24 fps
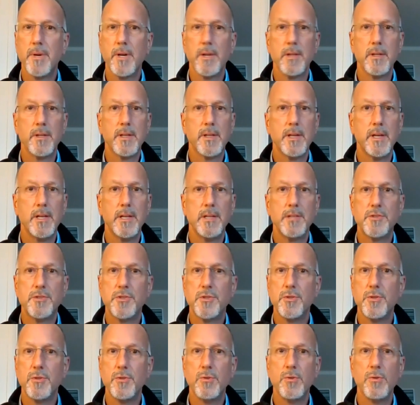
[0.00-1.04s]
ability
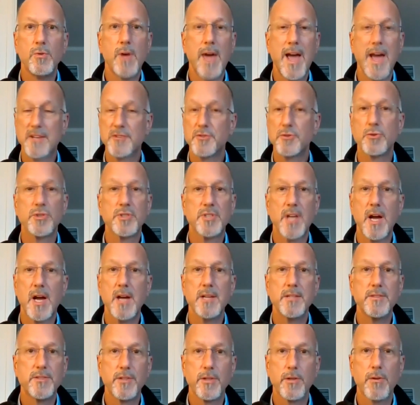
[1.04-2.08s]
to
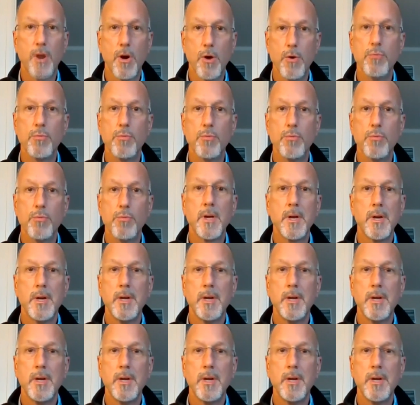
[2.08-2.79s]
exercise their own